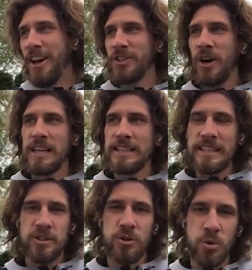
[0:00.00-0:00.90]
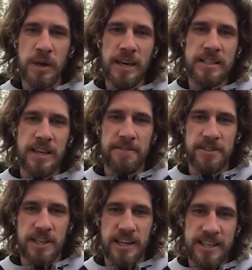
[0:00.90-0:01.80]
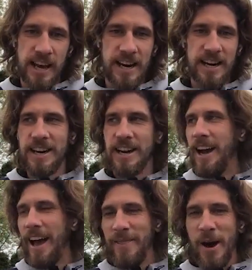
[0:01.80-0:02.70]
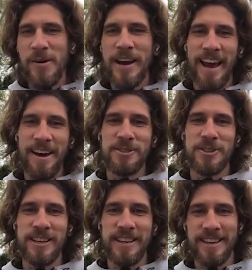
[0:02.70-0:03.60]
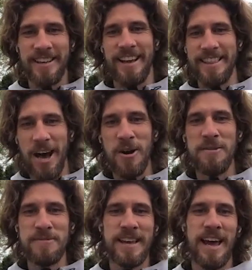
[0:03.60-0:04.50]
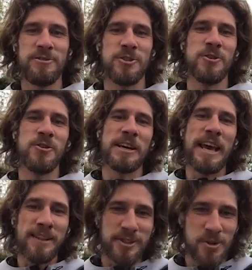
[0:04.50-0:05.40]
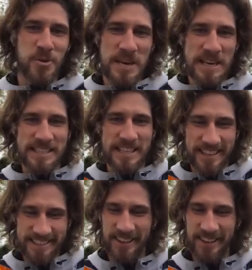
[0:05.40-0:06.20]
So I did 2 weeks after Qatar, and now I have to do again 2 weeks.